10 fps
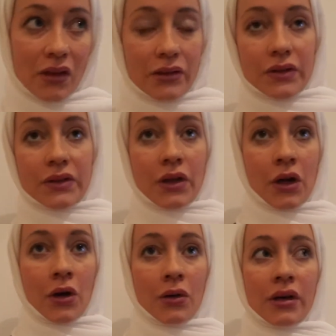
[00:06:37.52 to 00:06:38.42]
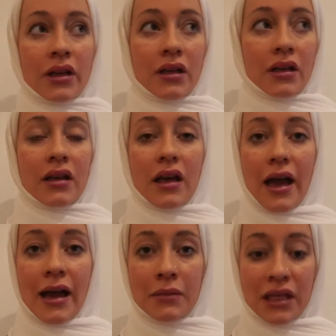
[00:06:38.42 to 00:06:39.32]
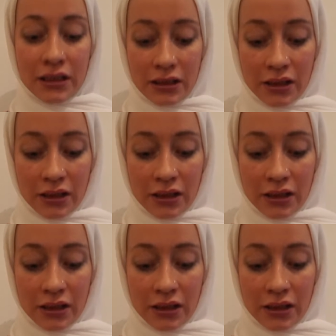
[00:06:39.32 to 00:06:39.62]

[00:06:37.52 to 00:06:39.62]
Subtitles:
So I mean,